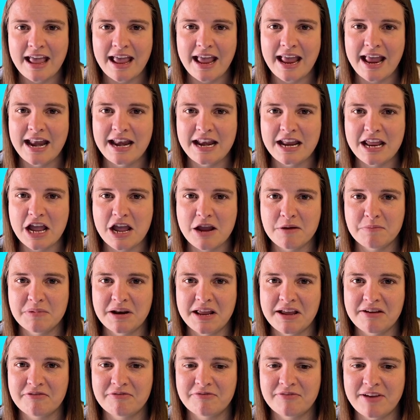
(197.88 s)
in the
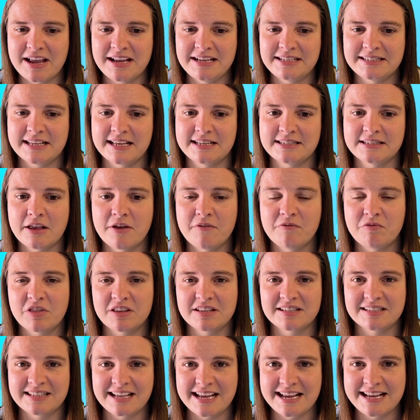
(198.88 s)
opening phases of the
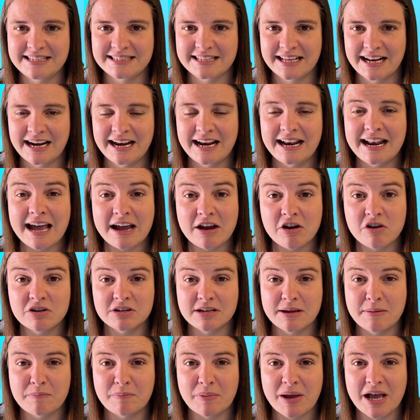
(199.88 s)
season, and that could
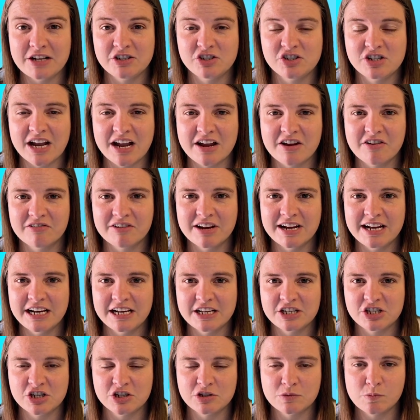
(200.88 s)
impact Jack
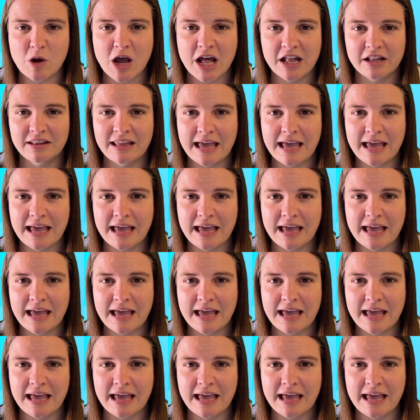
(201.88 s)
Grealish as well.